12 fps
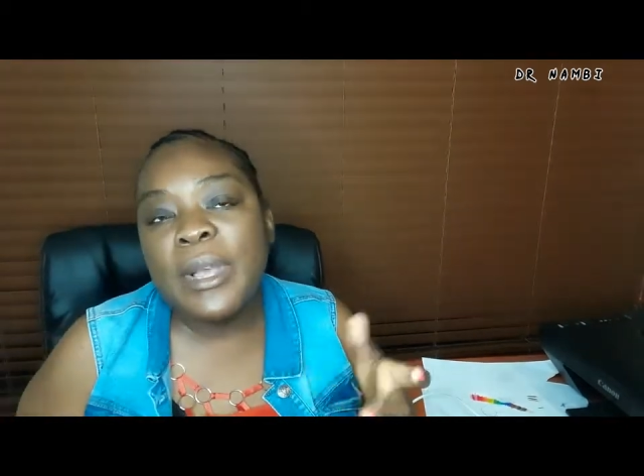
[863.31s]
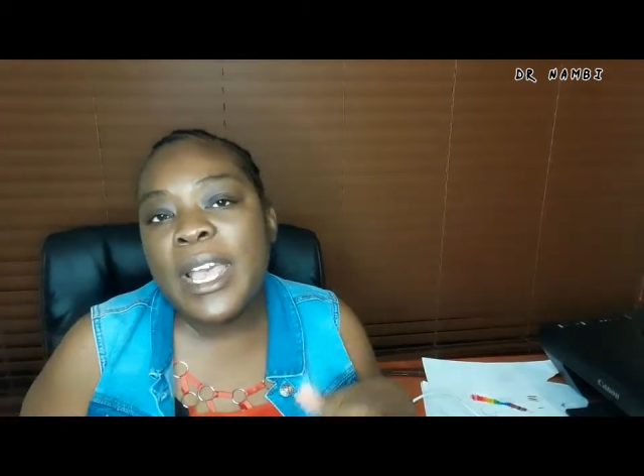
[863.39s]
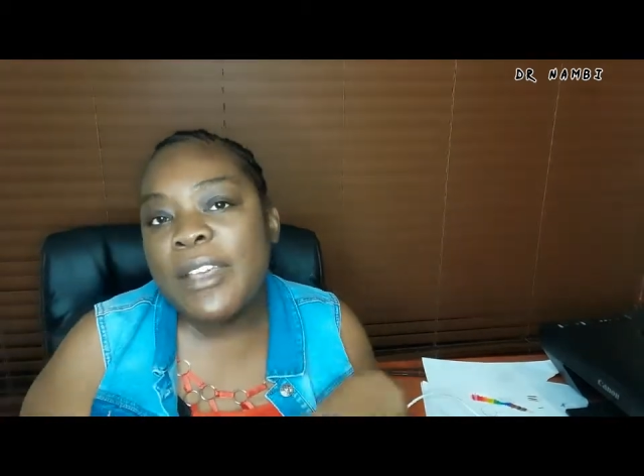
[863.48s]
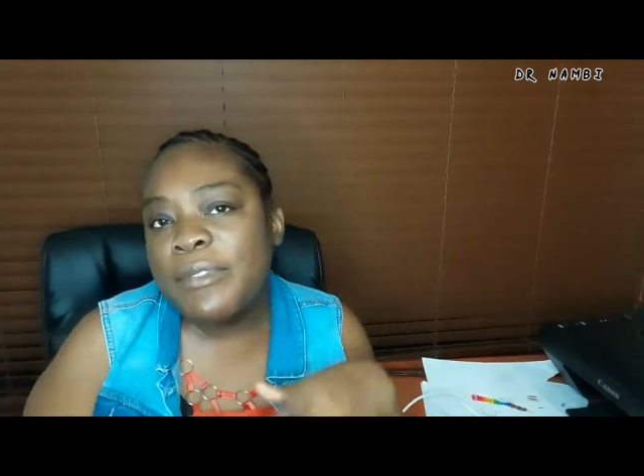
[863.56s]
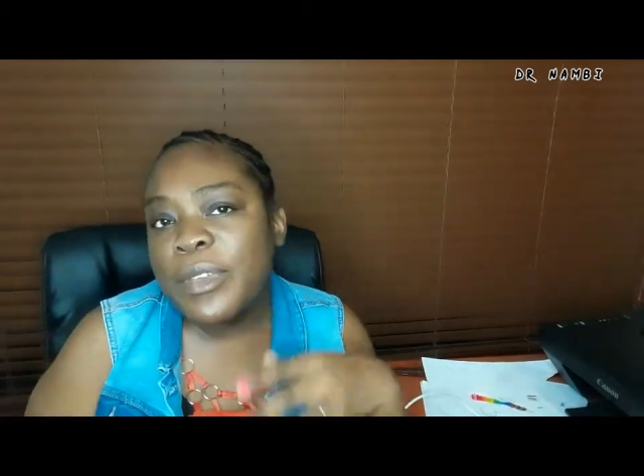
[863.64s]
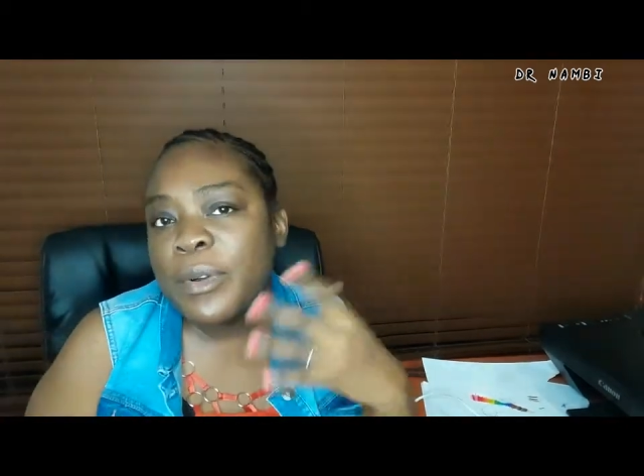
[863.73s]

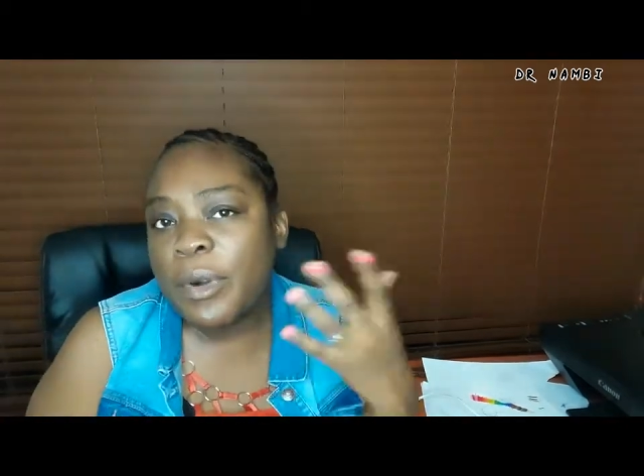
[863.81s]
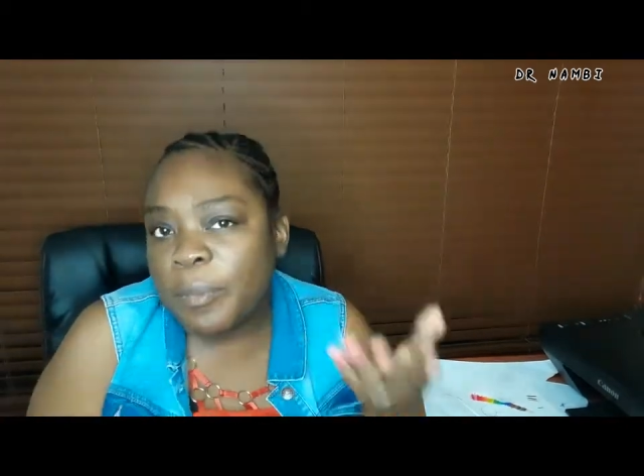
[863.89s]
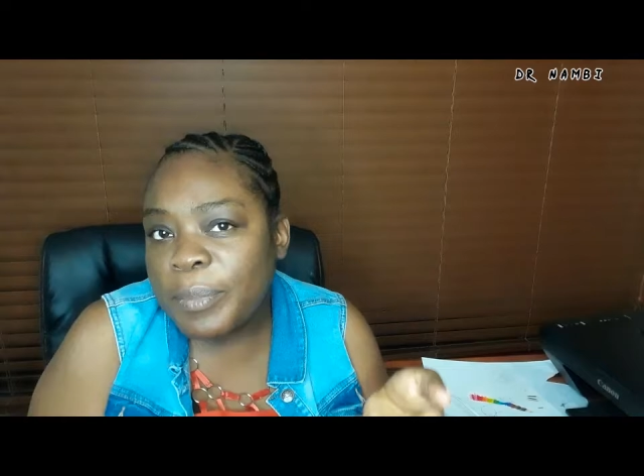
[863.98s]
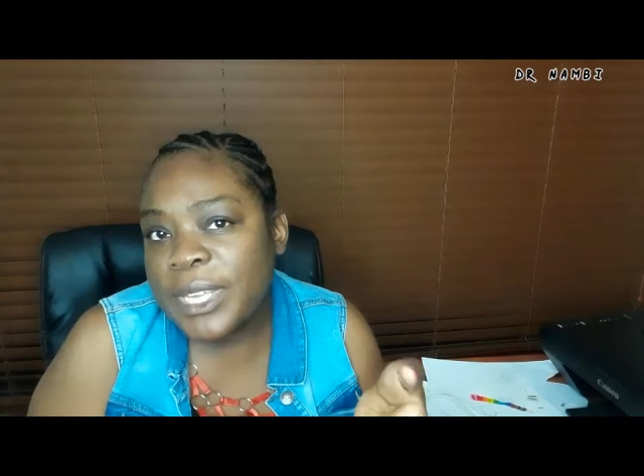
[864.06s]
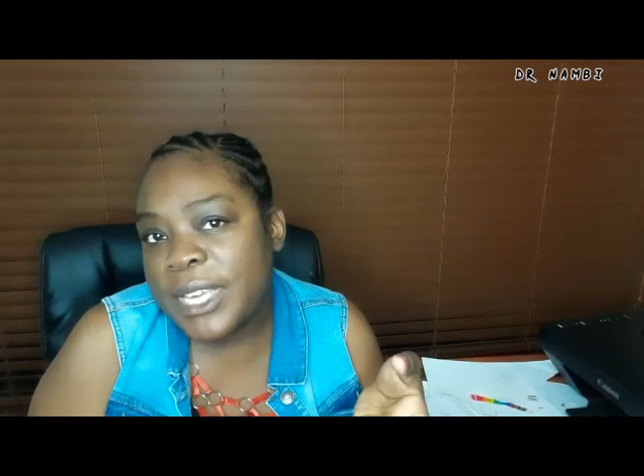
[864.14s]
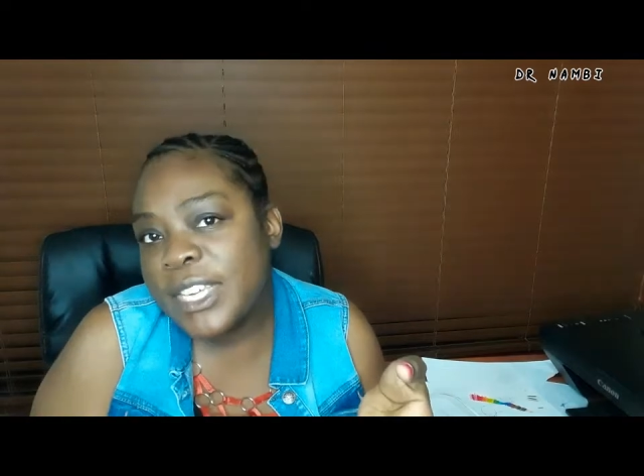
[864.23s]
having
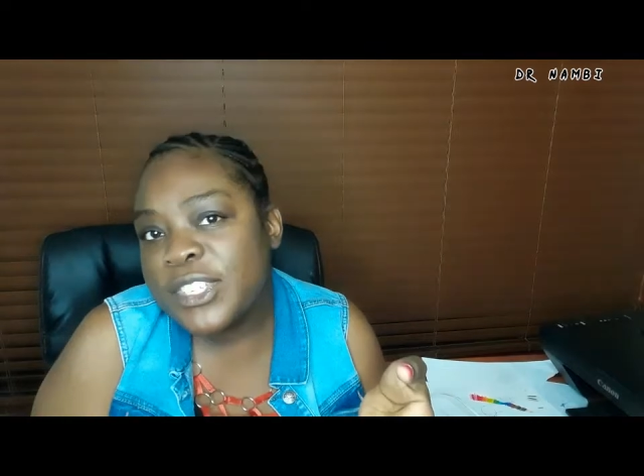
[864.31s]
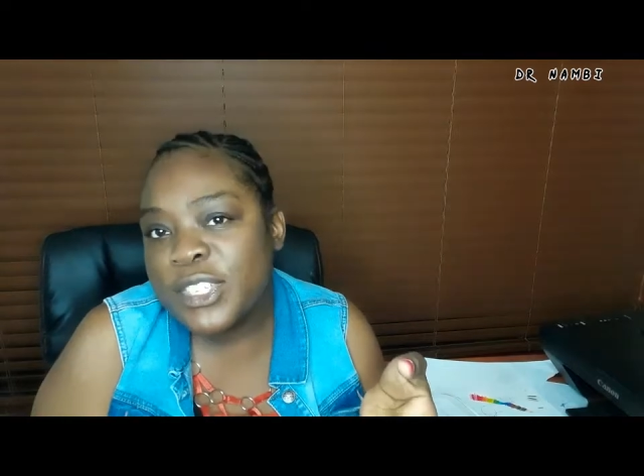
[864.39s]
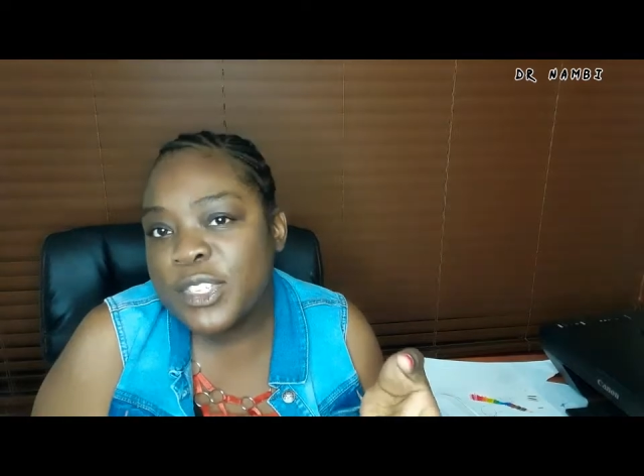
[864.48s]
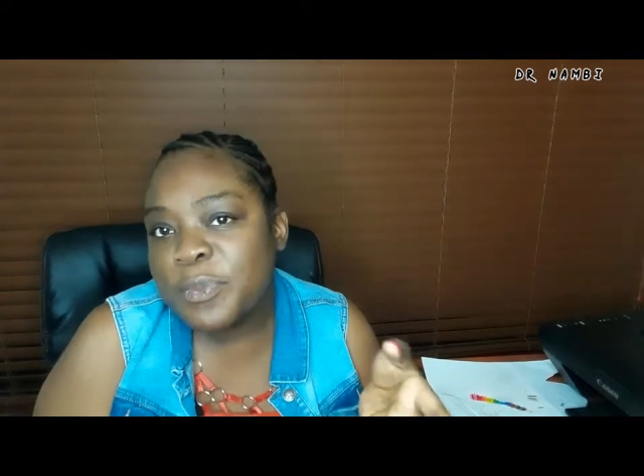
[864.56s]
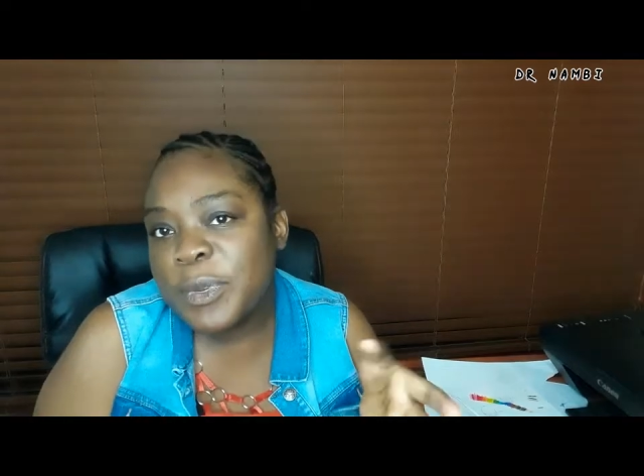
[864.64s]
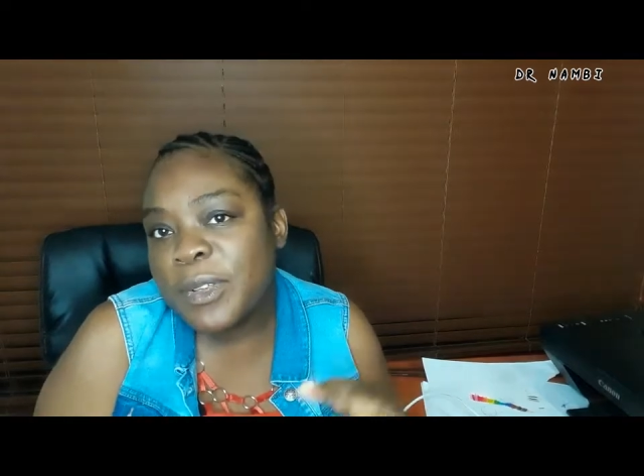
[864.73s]

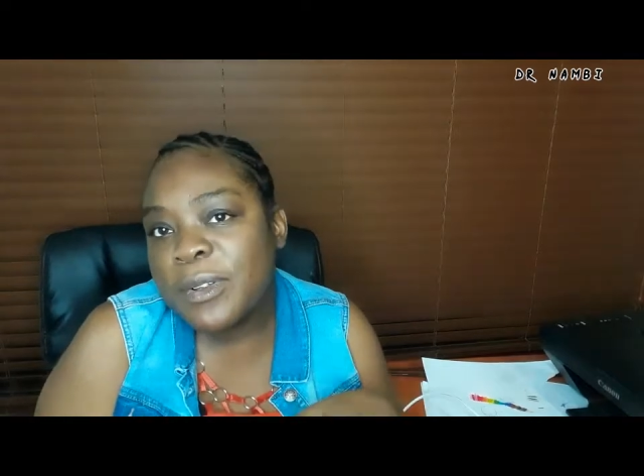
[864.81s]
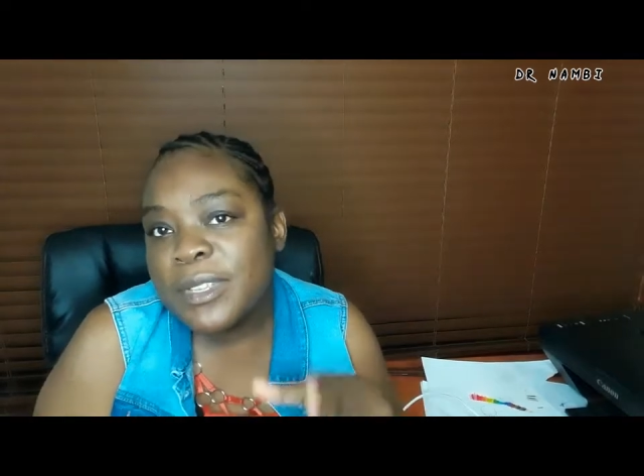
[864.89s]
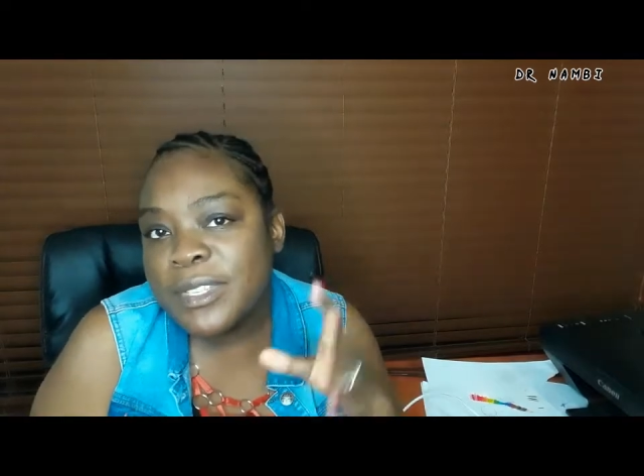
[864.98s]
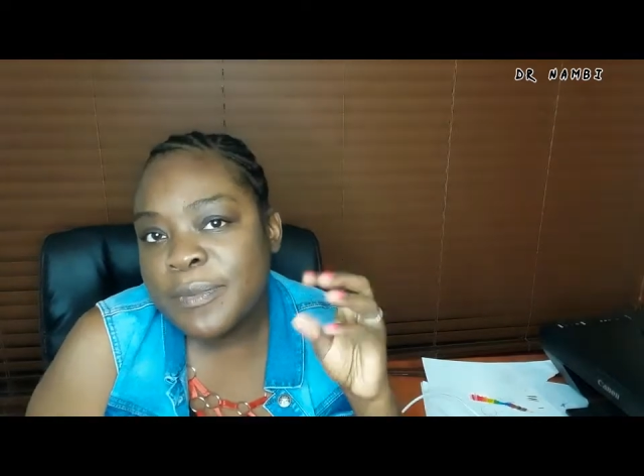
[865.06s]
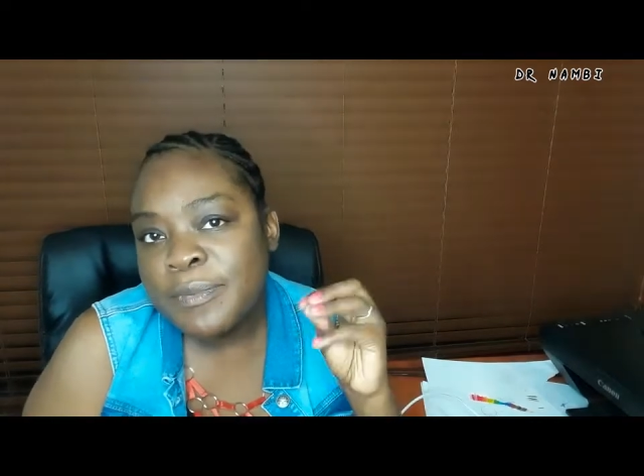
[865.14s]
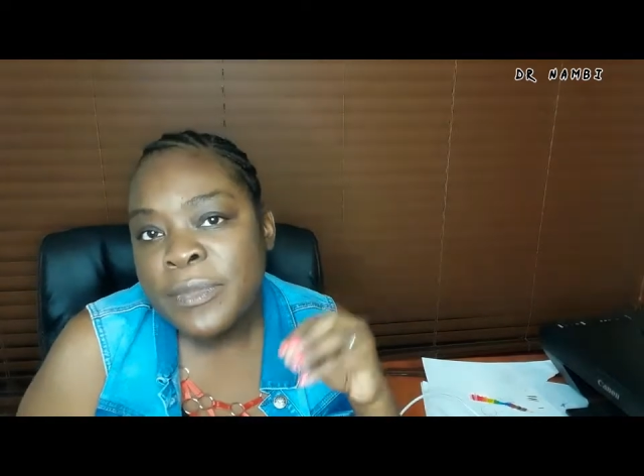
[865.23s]
complications
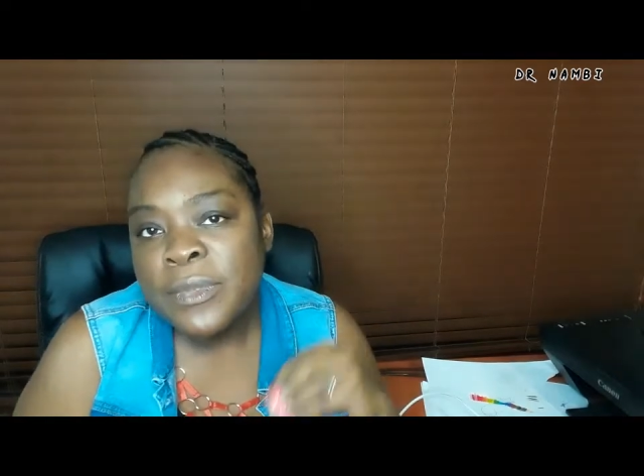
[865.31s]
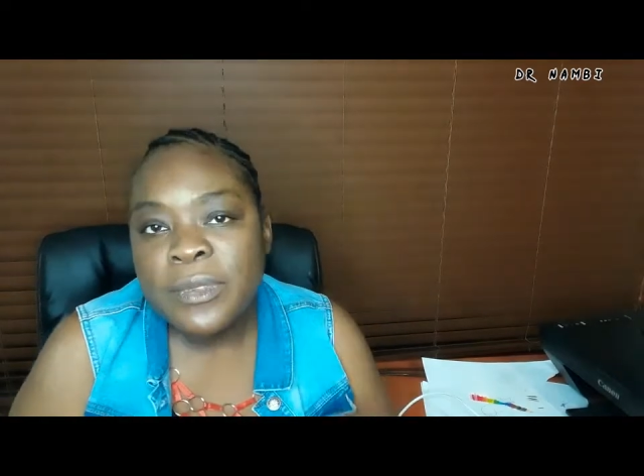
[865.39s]
because,